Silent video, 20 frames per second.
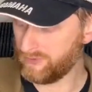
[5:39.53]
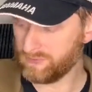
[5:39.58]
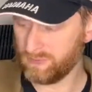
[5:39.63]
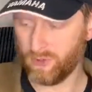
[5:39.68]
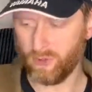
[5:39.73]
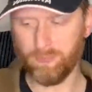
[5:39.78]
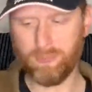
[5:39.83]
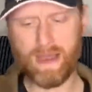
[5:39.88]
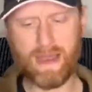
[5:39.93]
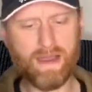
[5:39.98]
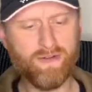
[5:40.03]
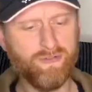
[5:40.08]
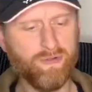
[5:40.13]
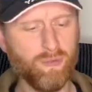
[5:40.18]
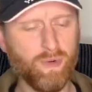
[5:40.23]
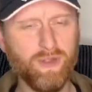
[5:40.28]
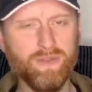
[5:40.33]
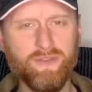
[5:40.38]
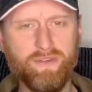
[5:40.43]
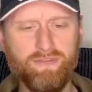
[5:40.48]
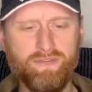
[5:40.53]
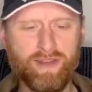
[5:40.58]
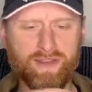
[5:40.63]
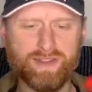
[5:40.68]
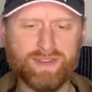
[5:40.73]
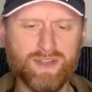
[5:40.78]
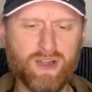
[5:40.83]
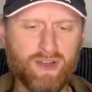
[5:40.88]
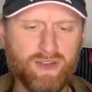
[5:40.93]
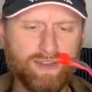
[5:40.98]
more powerful one that fits
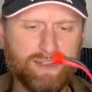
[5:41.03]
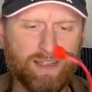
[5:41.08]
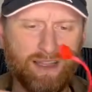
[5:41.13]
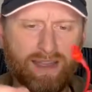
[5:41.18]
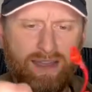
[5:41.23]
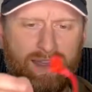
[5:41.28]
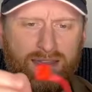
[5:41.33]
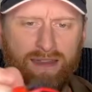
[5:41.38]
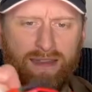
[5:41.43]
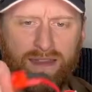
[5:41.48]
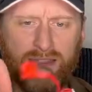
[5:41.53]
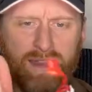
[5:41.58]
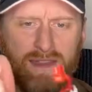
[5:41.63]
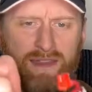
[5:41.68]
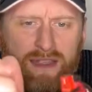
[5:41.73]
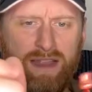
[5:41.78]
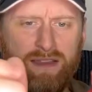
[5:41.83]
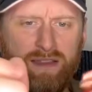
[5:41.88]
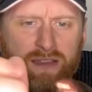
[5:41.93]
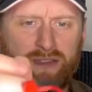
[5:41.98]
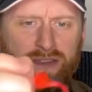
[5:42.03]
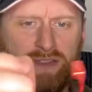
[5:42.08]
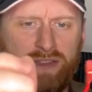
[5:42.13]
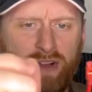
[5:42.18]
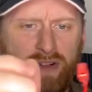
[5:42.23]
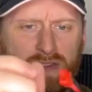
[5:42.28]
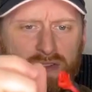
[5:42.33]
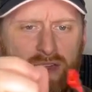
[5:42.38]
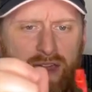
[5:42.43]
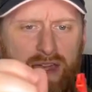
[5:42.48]
nicely in the end of the
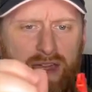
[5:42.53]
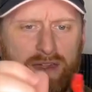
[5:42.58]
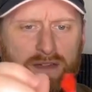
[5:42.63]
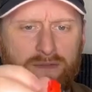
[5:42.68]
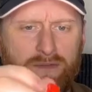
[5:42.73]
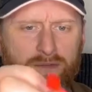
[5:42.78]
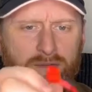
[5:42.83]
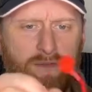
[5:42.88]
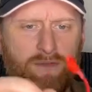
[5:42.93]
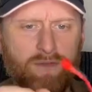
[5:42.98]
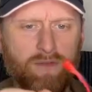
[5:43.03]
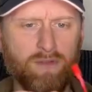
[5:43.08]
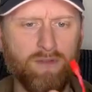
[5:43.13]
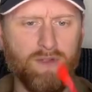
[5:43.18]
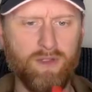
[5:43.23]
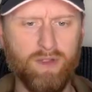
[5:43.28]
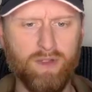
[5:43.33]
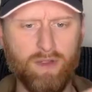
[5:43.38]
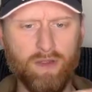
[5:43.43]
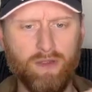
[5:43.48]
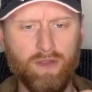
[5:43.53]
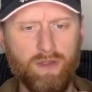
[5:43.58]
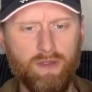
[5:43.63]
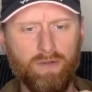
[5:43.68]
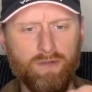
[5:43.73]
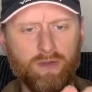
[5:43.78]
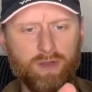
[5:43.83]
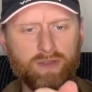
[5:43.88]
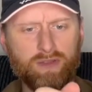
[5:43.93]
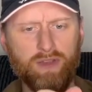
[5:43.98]
stock there.
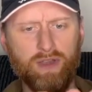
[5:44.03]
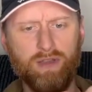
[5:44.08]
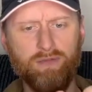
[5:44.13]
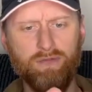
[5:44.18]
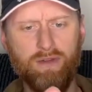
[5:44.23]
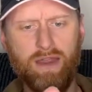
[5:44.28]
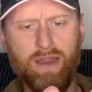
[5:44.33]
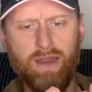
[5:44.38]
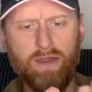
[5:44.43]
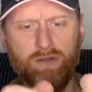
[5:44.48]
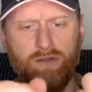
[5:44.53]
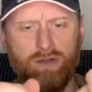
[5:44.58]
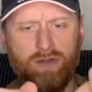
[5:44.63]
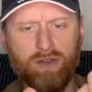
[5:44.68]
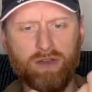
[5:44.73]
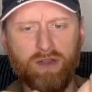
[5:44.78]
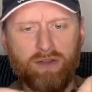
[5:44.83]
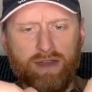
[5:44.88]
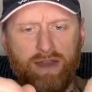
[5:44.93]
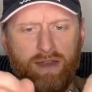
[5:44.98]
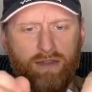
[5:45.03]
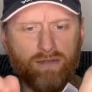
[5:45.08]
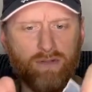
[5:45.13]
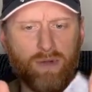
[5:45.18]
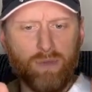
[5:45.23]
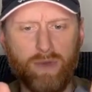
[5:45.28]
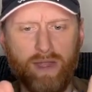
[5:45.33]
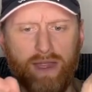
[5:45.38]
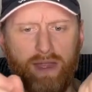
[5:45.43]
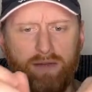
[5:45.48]
I turn it round and don't get it the wrong
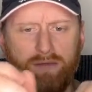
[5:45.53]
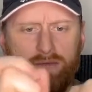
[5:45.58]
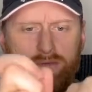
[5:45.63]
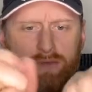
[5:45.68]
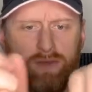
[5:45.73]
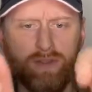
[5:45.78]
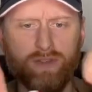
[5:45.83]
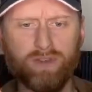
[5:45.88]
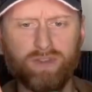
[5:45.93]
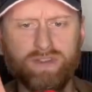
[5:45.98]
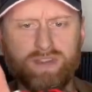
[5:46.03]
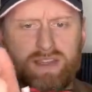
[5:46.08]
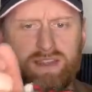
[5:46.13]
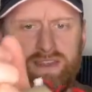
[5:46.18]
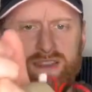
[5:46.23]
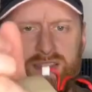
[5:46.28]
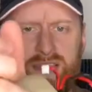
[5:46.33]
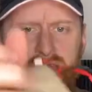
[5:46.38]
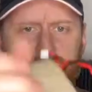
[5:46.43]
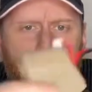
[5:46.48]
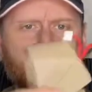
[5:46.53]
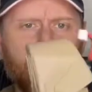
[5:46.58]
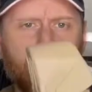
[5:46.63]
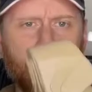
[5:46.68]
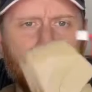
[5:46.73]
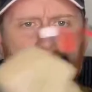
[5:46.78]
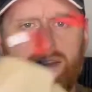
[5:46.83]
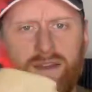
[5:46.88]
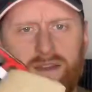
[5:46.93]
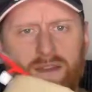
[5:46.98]
way in. It just sits in the end
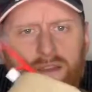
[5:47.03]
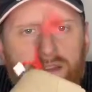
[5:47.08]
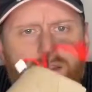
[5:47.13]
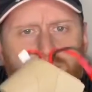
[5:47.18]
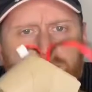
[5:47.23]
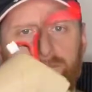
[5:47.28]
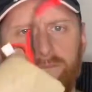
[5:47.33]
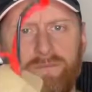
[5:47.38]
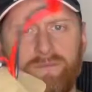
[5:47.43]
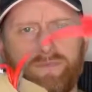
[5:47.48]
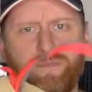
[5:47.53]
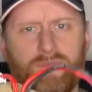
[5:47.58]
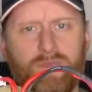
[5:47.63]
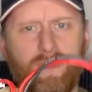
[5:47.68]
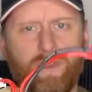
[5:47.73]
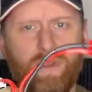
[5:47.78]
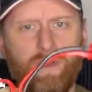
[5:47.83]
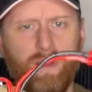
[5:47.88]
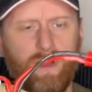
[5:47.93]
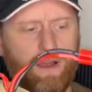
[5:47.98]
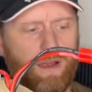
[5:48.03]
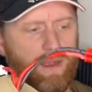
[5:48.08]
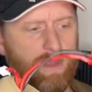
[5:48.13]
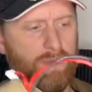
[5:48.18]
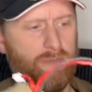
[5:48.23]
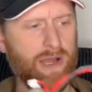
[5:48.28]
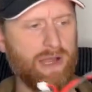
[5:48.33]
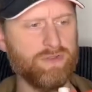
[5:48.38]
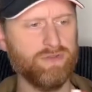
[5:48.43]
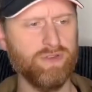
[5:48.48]
there, and the
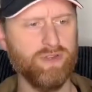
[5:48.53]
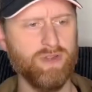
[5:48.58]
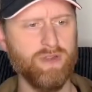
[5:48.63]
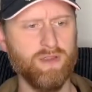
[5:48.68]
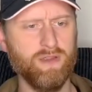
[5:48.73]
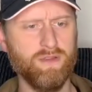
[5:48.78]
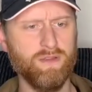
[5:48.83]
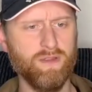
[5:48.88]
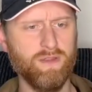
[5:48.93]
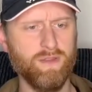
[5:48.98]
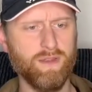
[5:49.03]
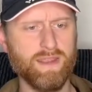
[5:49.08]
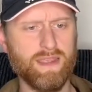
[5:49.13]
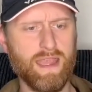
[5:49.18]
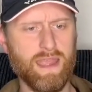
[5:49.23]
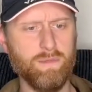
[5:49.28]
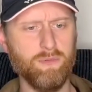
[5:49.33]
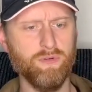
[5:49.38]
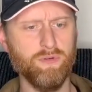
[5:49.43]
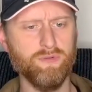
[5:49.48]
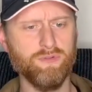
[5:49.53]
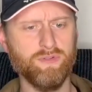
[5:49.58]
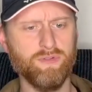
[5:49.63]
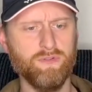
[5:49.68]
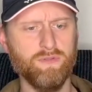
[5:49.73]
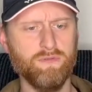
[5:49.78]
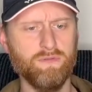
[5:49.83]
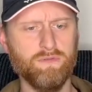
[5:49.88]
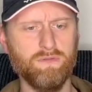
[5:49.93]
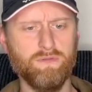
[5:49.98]
battery and the cables
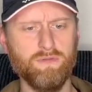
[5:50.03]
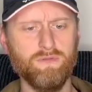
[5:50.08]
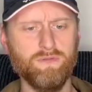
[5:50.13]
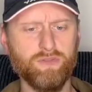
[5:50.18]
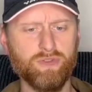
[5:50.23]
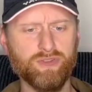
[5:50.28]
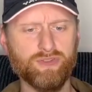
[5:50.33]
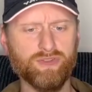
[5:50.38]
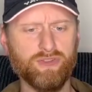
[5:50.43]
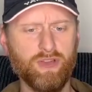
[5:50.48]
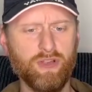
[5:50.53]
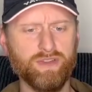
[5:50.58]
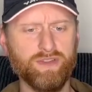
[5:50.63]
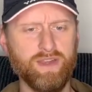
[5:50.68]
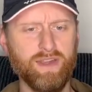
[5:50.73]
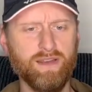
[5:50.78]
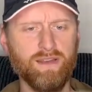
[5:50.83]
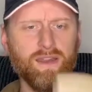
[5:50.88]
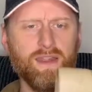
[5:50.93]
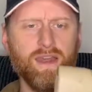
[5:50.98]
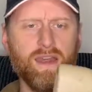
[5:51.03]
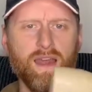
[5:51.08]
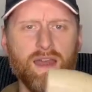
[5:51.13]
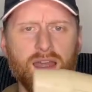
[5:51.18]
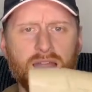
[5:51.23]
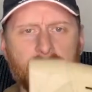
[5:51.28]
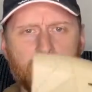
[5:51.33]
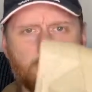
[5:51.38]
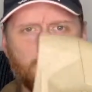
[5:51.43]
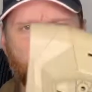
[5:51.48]
just slot in.
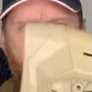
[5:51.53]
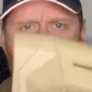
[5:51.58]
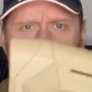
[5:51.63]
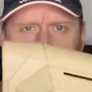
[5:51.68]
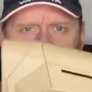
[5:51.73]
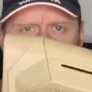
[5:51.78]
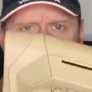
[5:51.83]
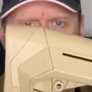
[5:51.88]
And it works really